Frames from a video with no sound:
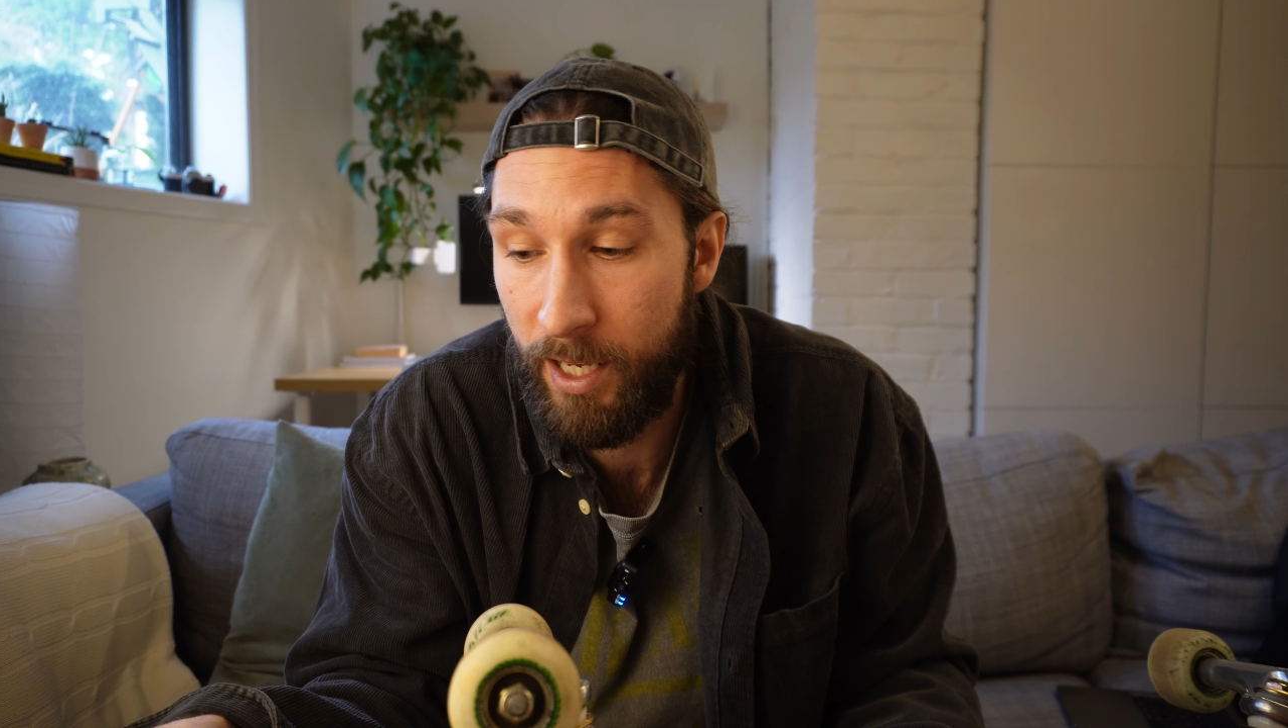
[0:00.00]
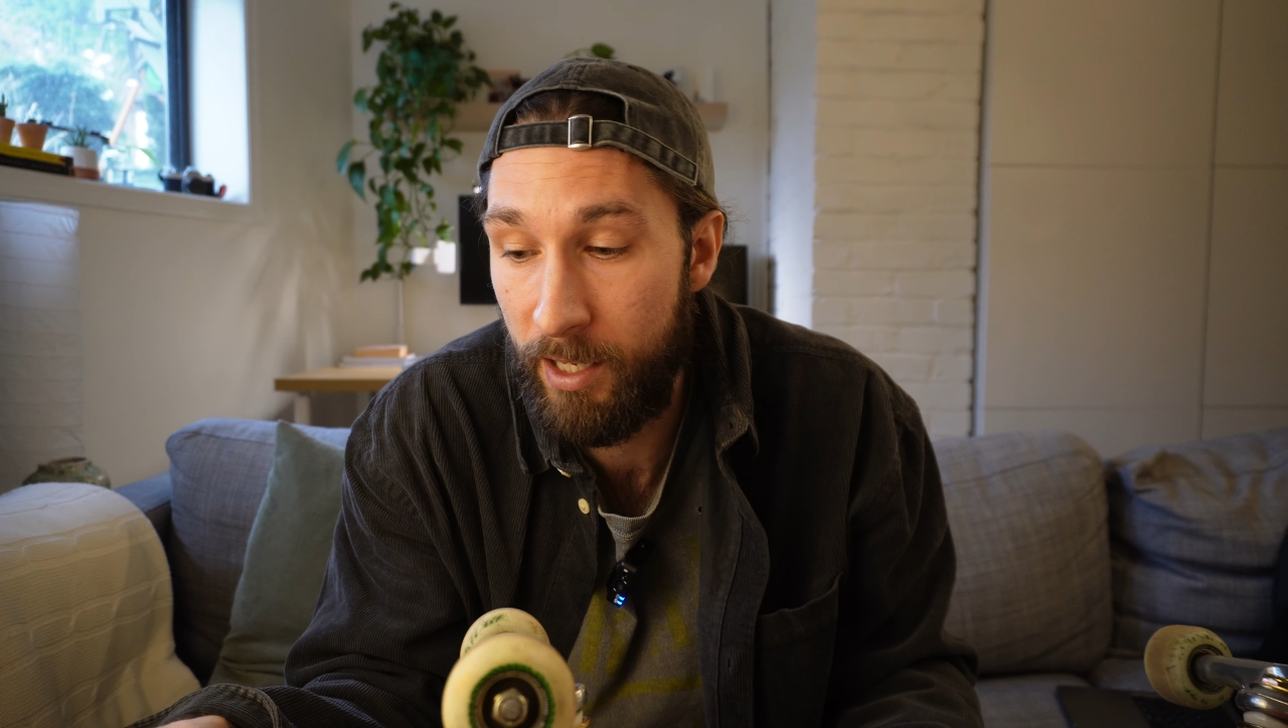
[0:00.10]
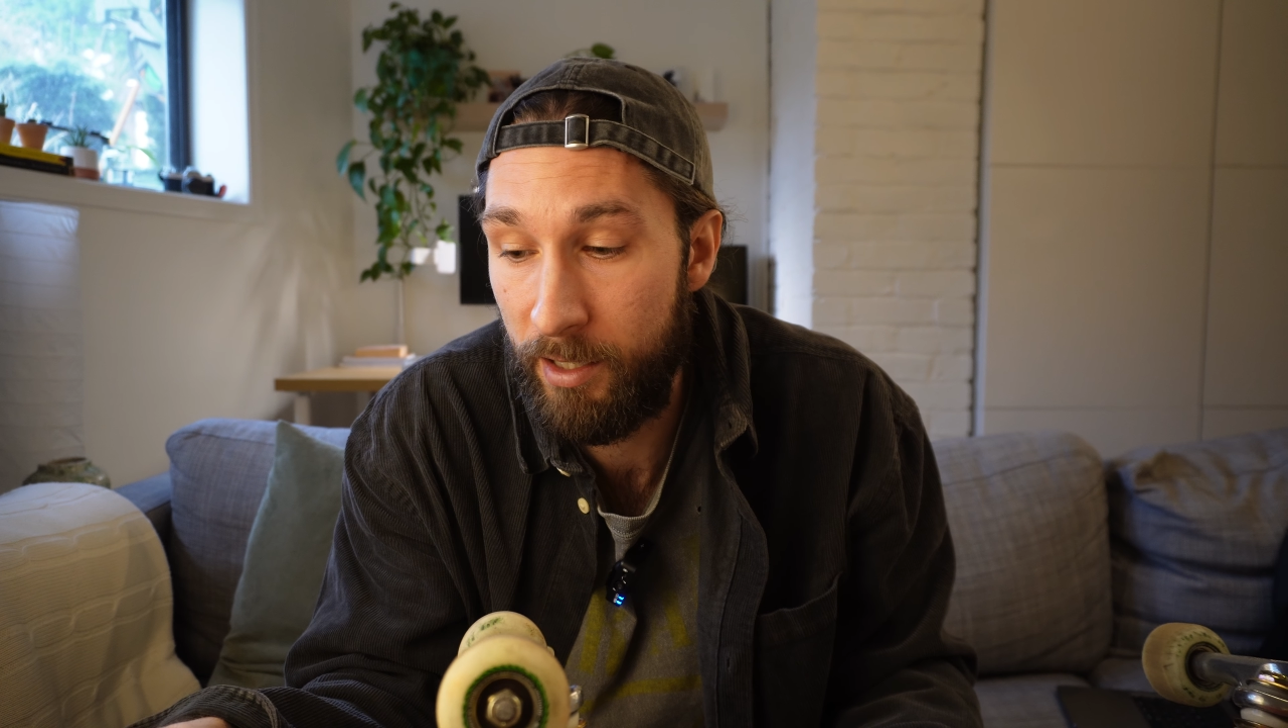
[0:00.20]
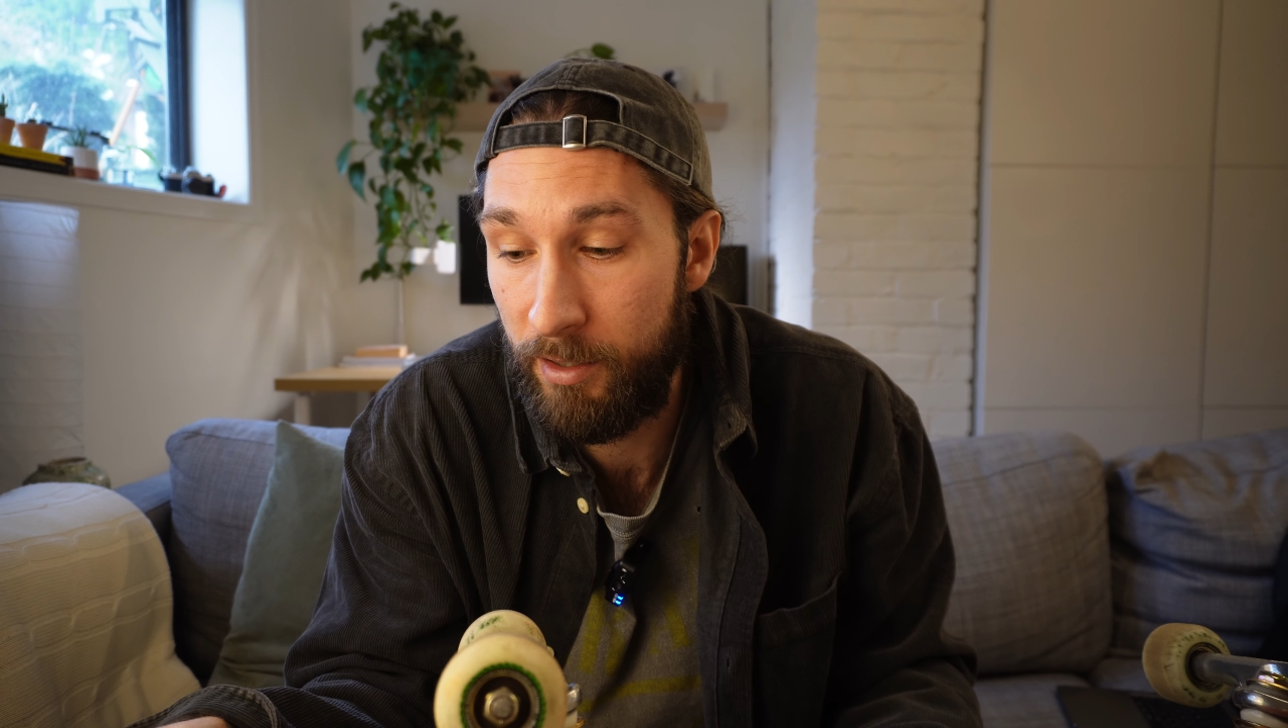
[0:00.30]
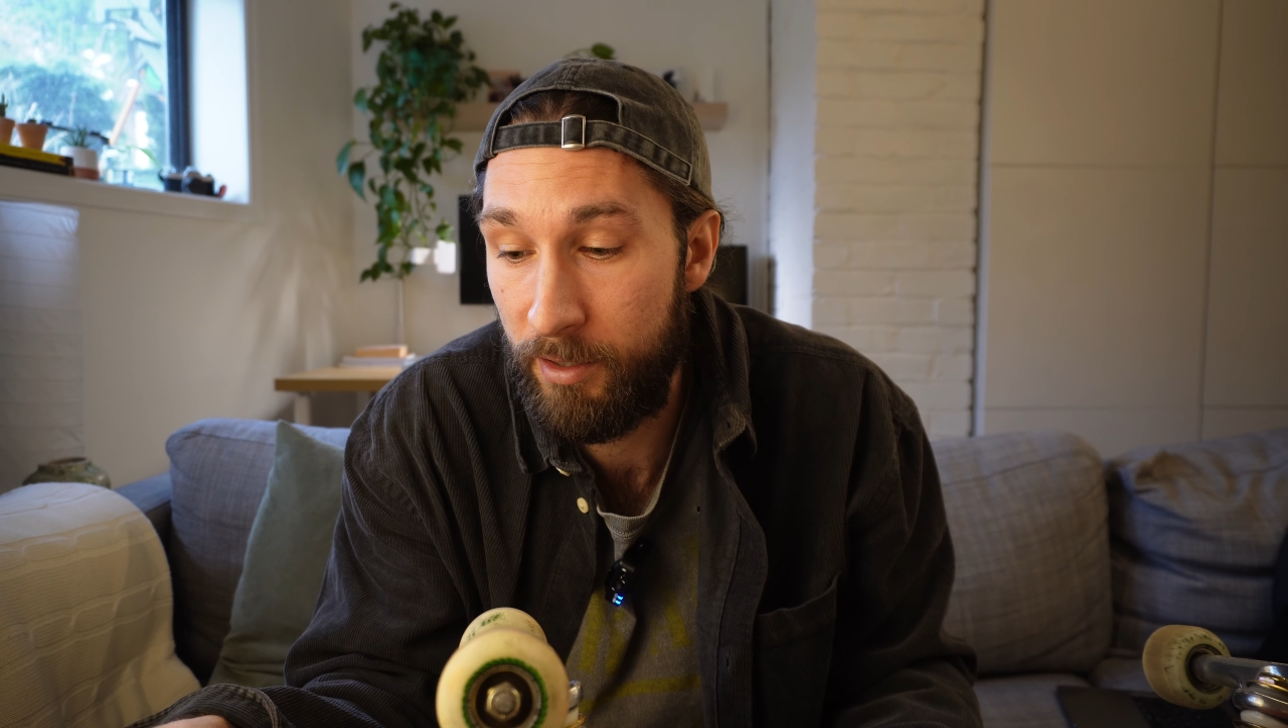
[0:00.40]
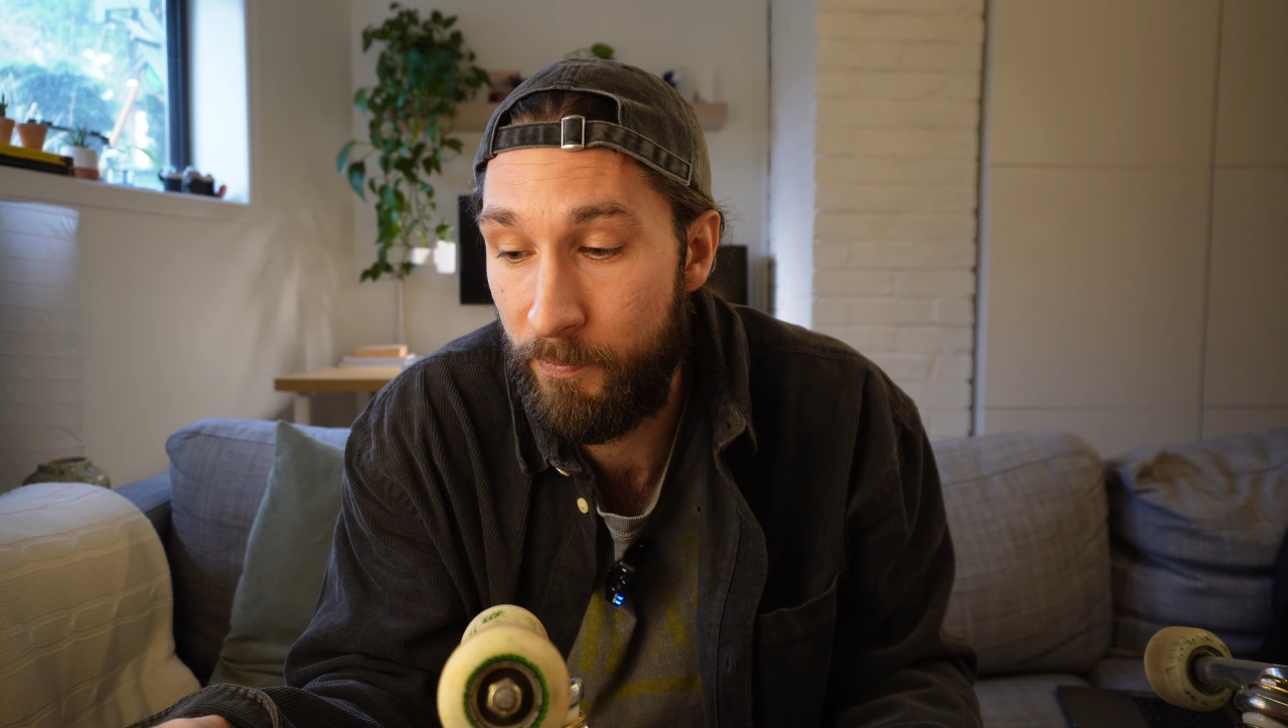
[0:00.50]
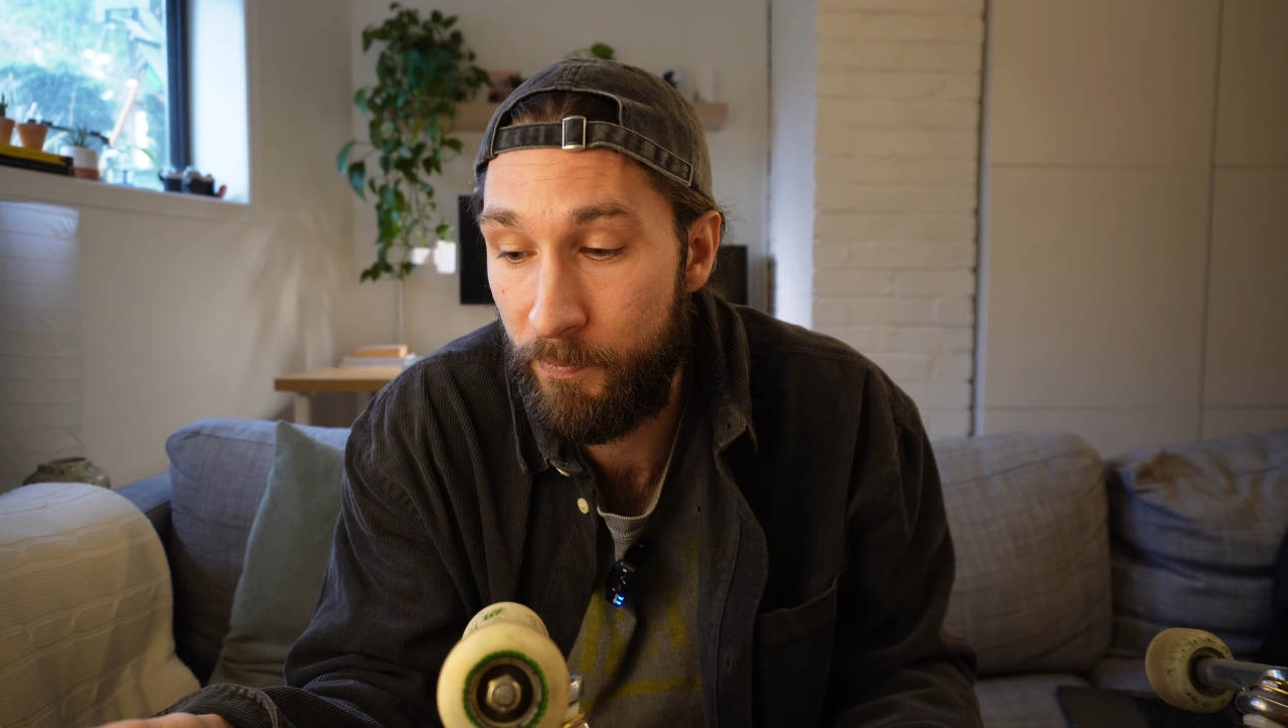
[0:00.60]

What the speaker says: and